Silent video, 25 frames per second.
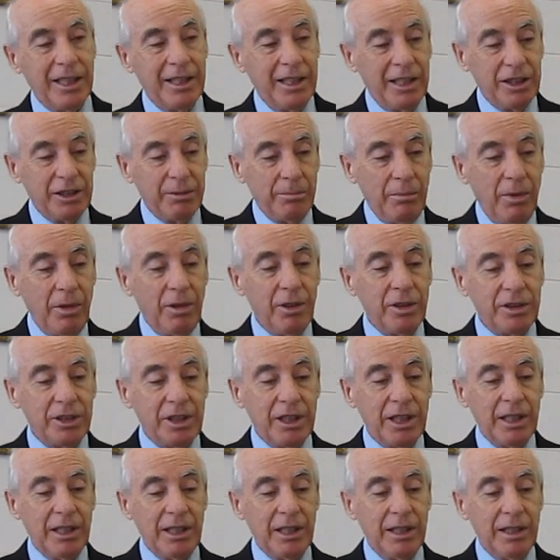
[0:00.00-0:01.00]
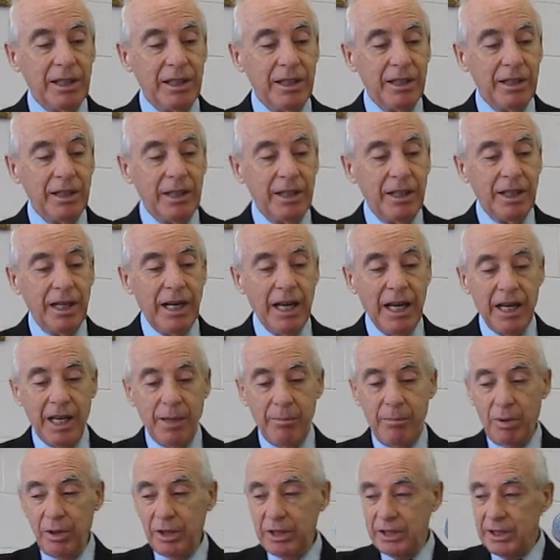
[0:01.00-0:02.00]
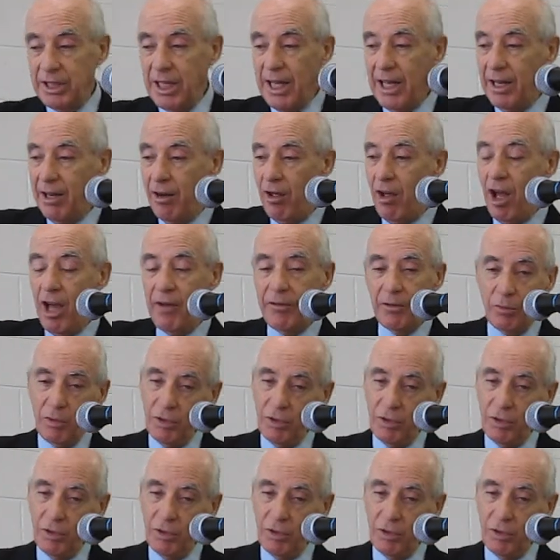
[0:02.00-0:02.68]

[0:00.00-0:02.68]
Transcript: and His mercy, and He puts that off.